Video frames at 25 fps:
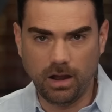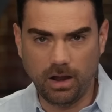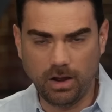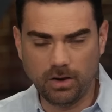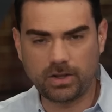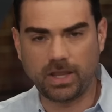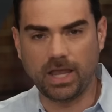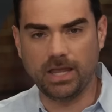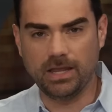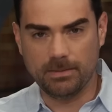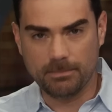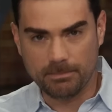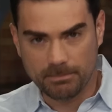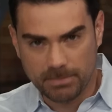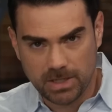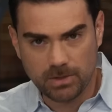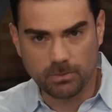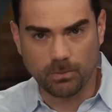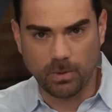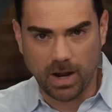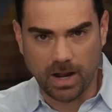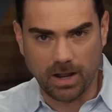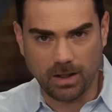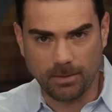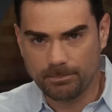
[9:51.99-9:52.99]
Okay,
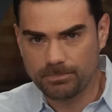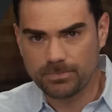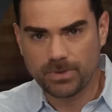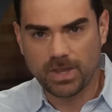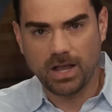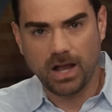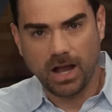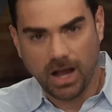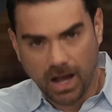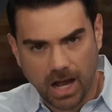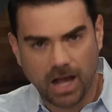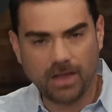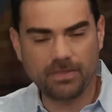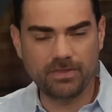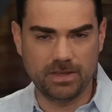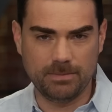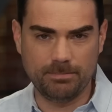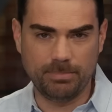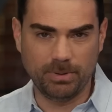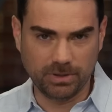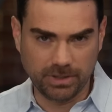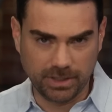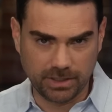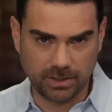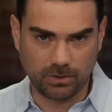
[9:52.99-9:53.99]
meanwhile, on the
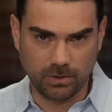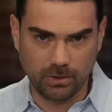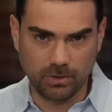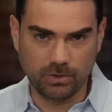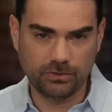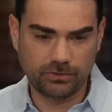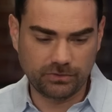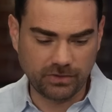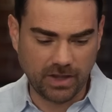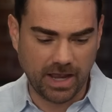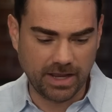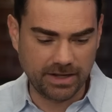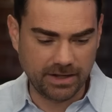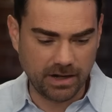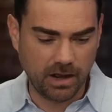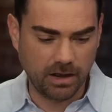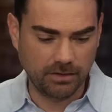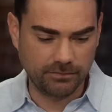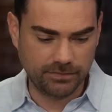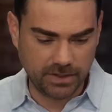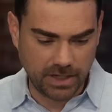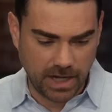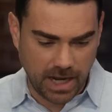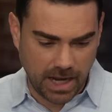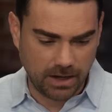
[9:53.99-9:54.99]
political side
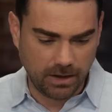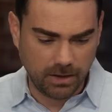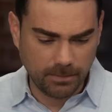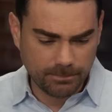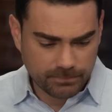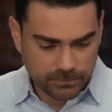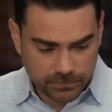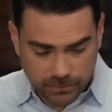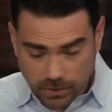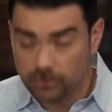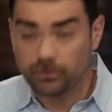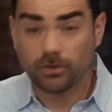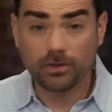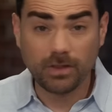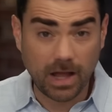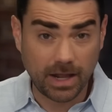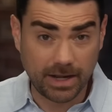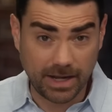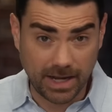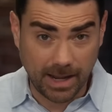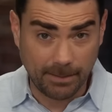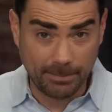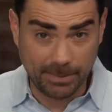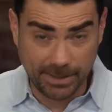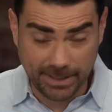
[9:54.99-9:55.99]
of the aisle, there's a
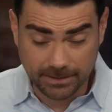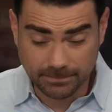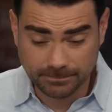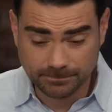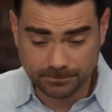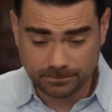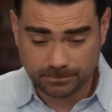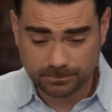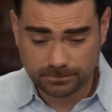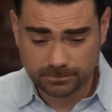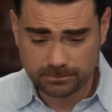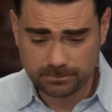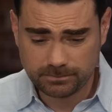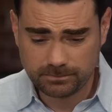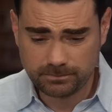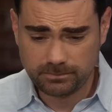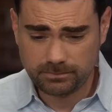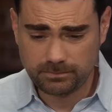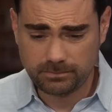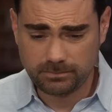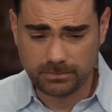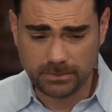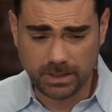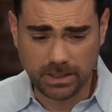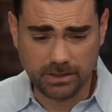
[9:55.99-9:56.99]
lot happening.
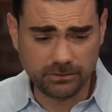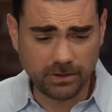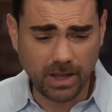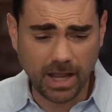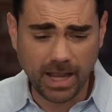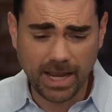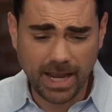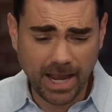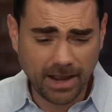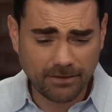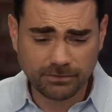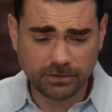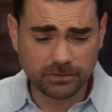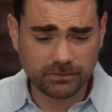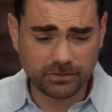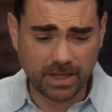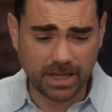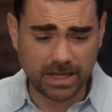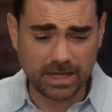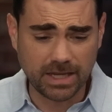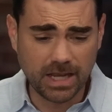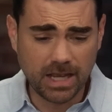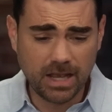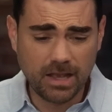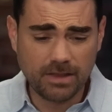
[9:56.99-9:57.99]
So I have to
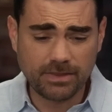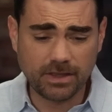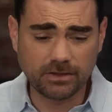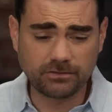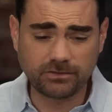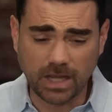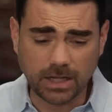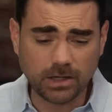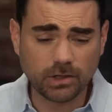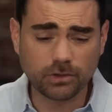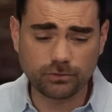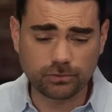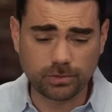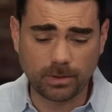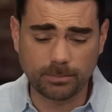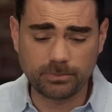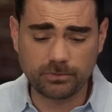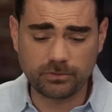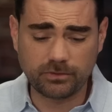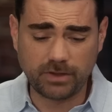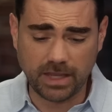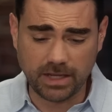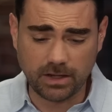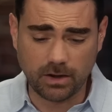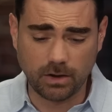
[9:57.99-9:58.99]
say that Donald
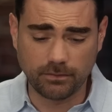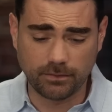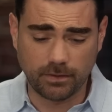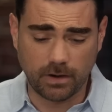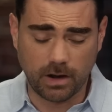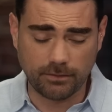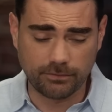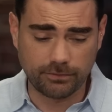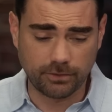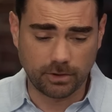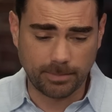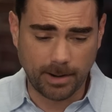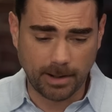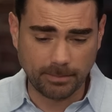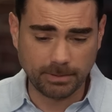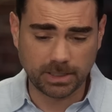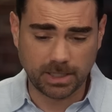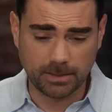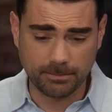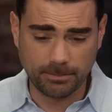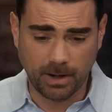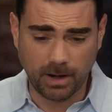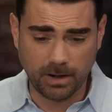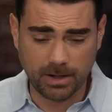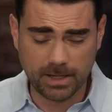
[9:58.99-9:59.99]
Trump's takeover of the
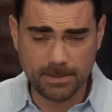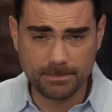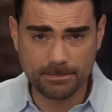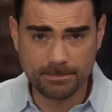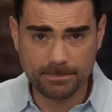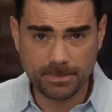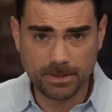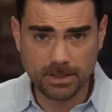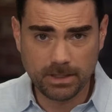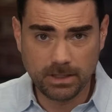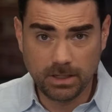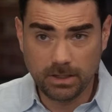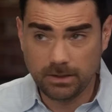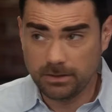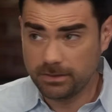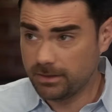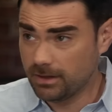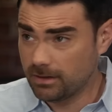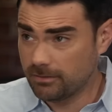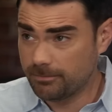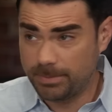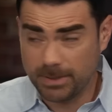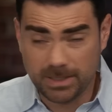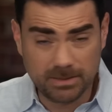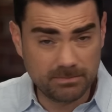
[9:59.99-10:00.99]
Republican Party
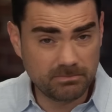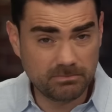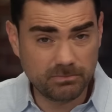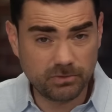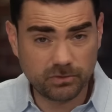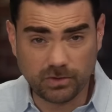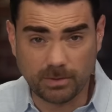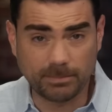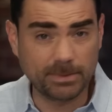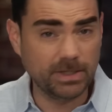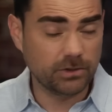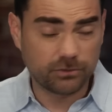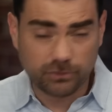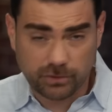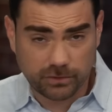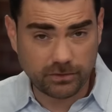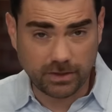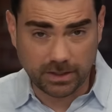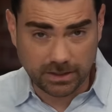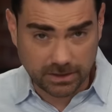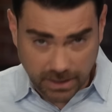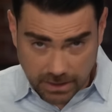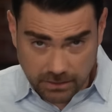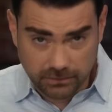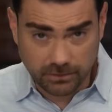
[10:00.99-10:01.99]
there have been some
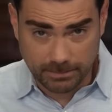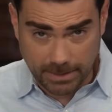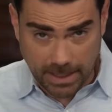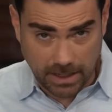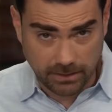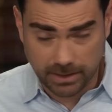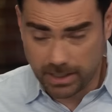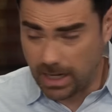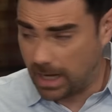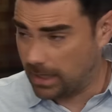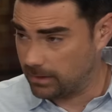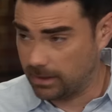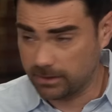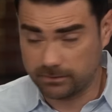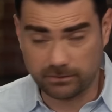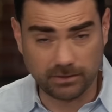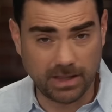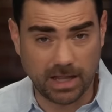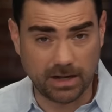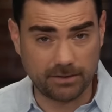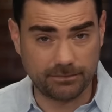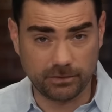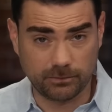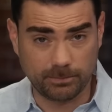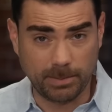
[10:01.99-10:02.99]
interesting things about it. I liked a
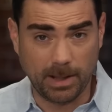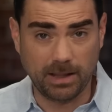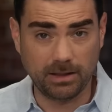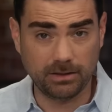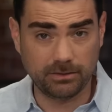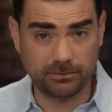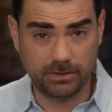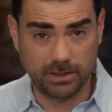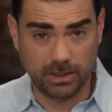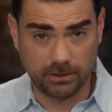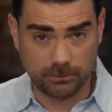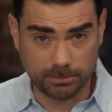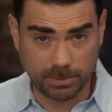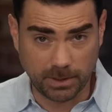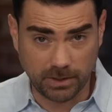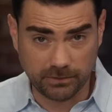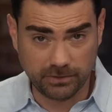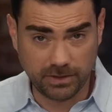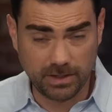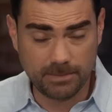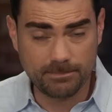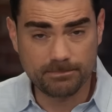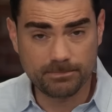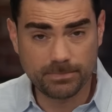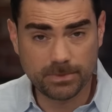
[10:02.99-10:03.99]
lot of his policy as
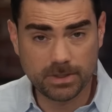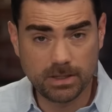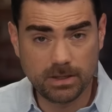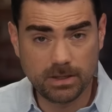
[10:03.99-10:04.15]
president.